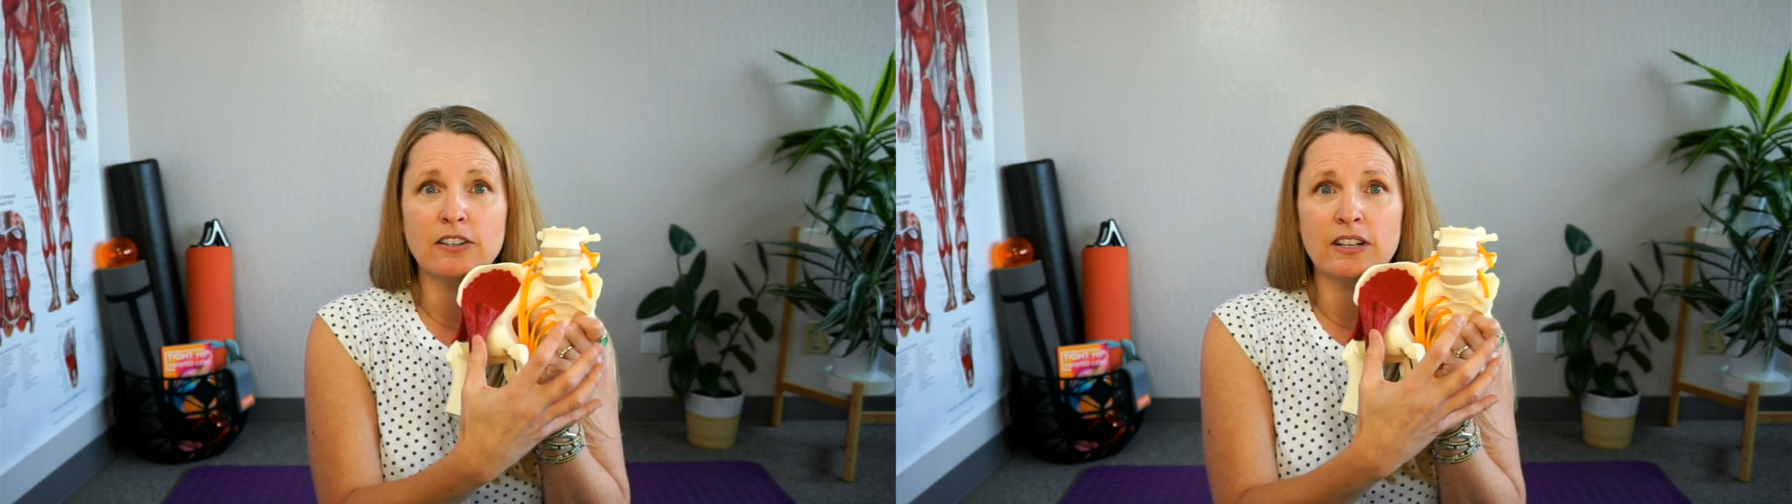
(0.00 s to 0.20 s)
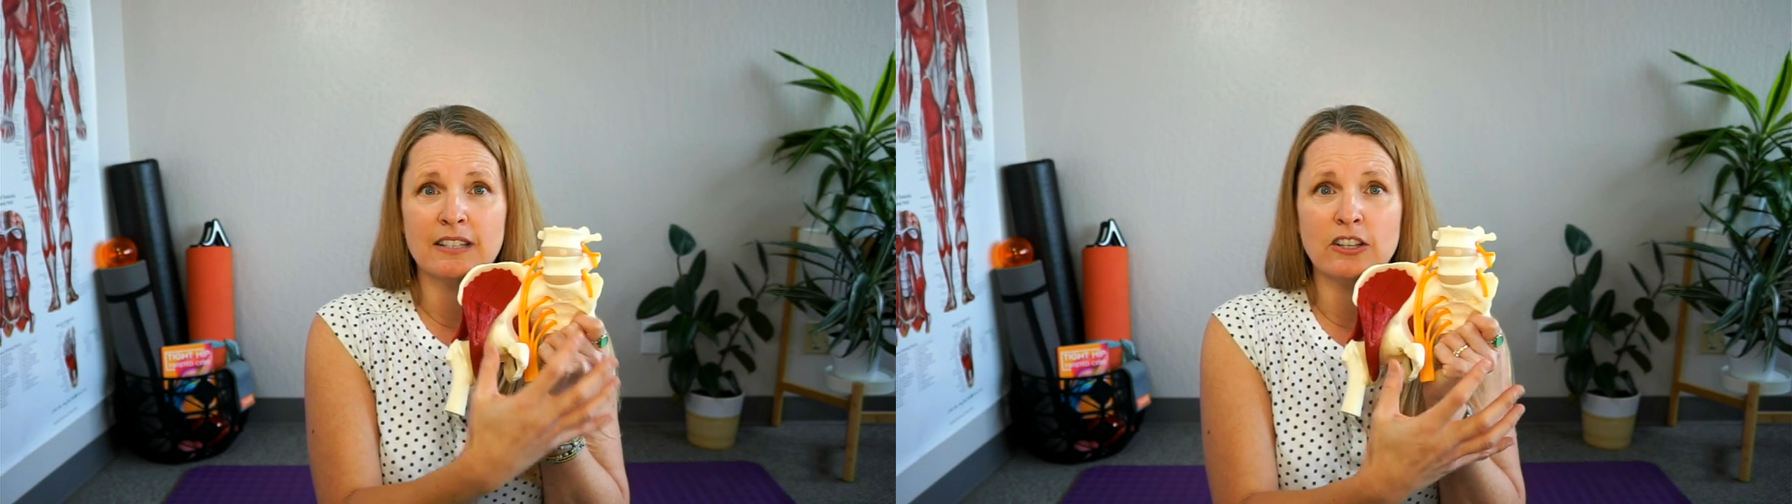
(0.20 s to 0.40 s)

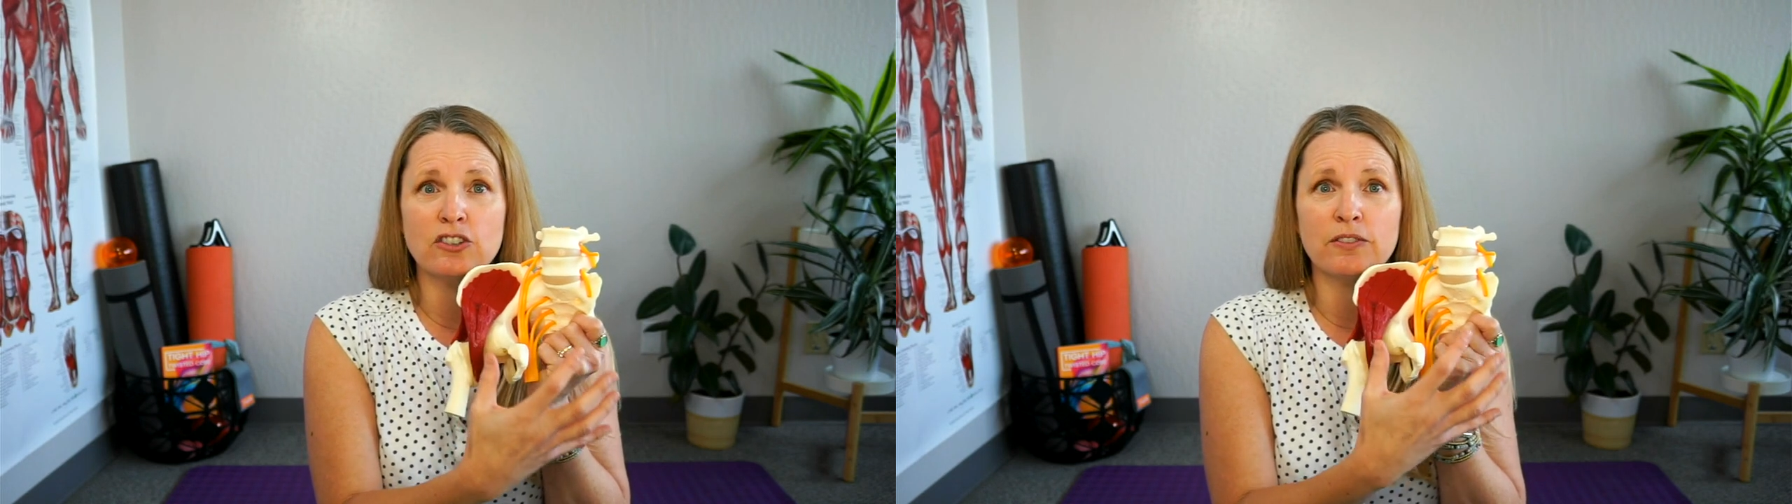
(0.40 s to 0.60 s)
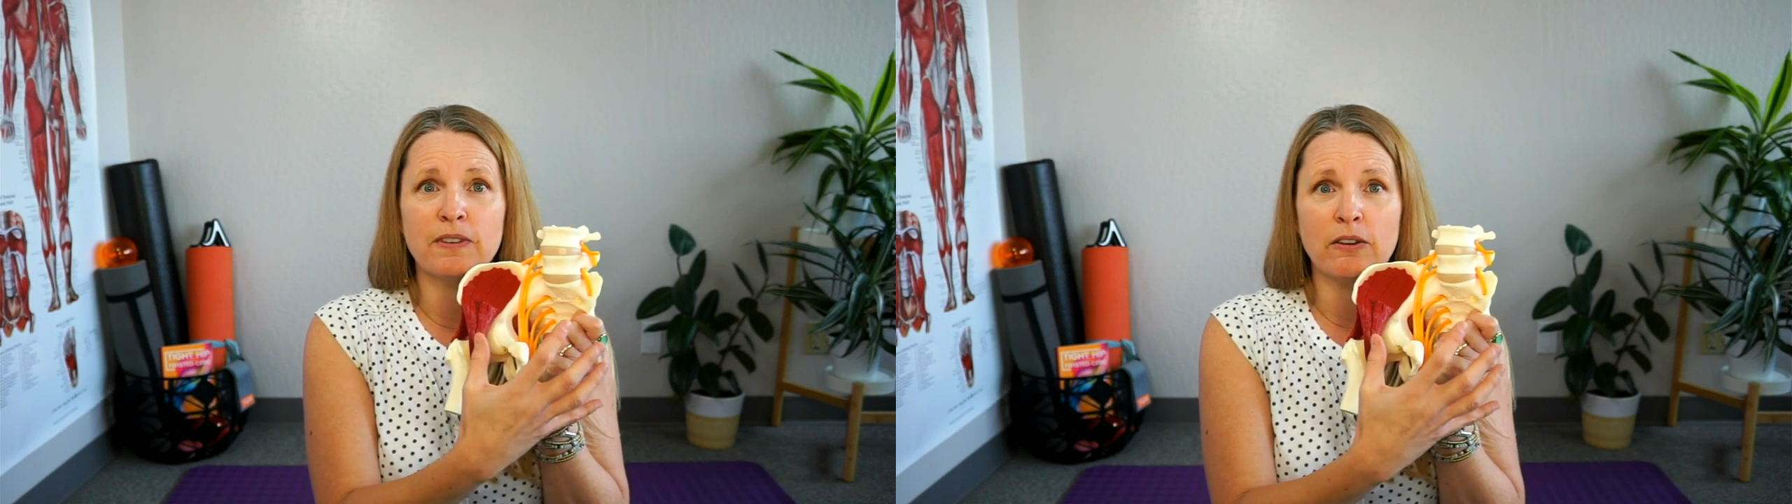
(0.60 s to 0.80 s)

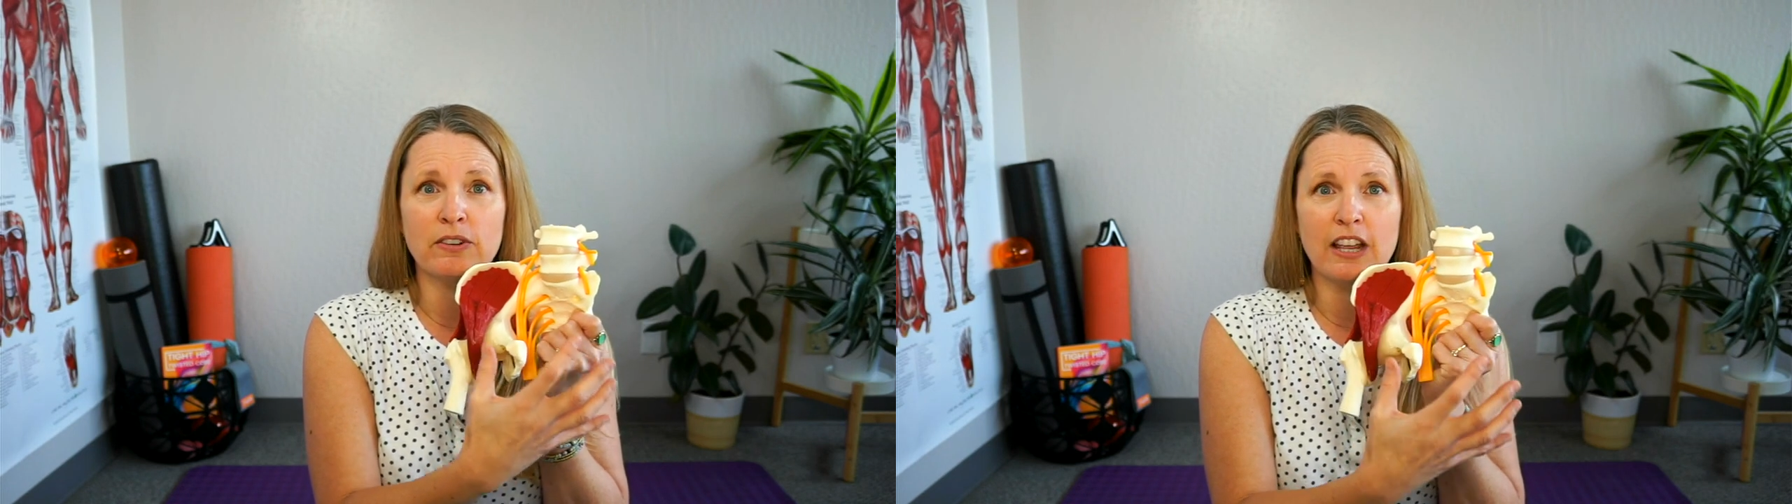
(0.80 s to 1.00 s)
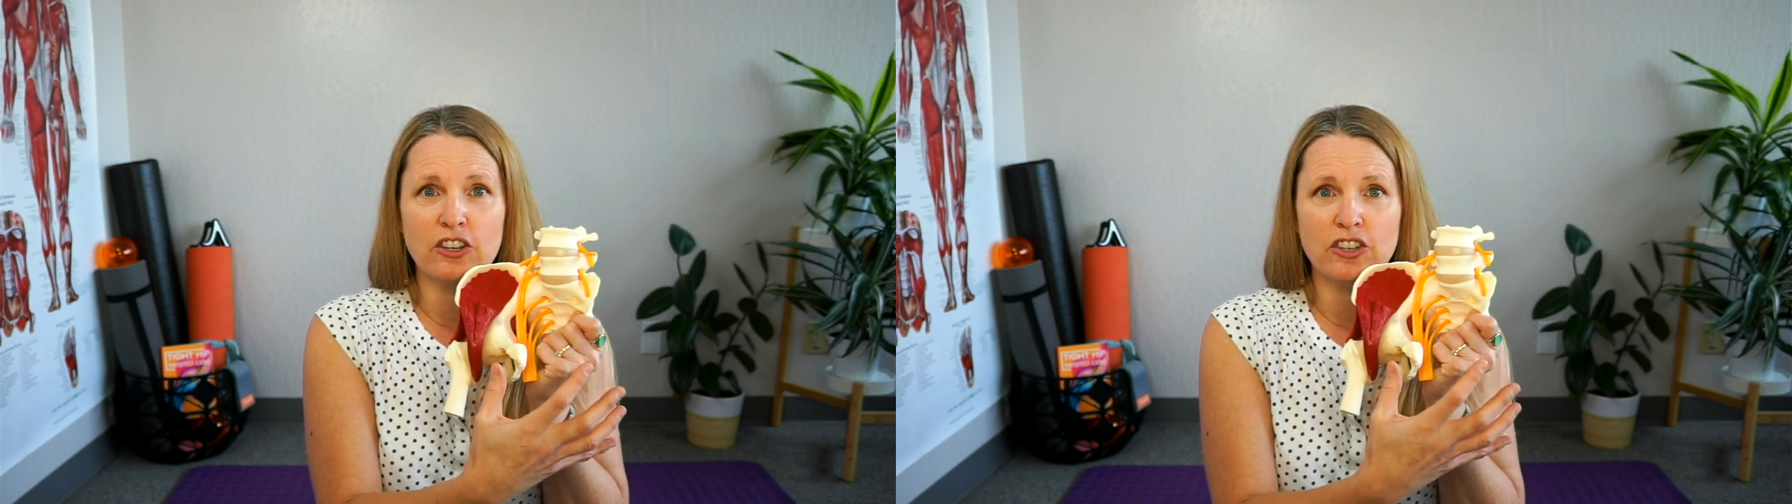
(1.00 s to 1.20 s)
essential
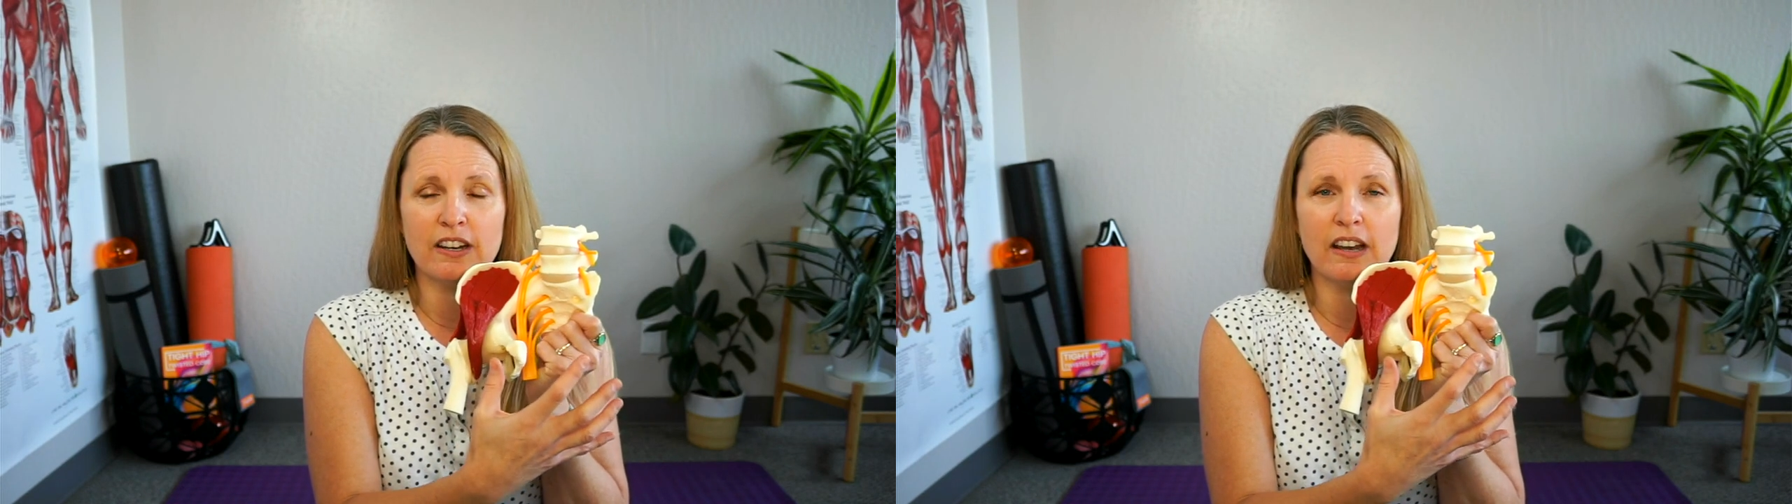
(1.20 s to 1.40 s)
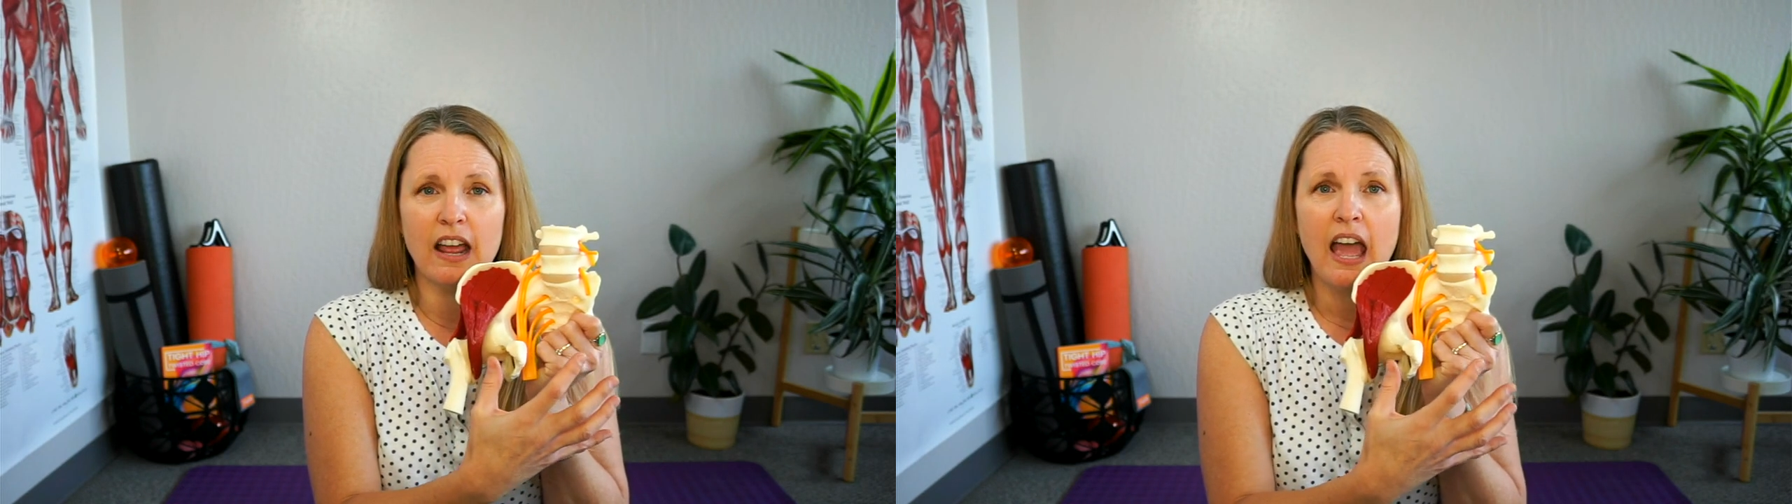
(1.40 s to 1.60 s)
foundation.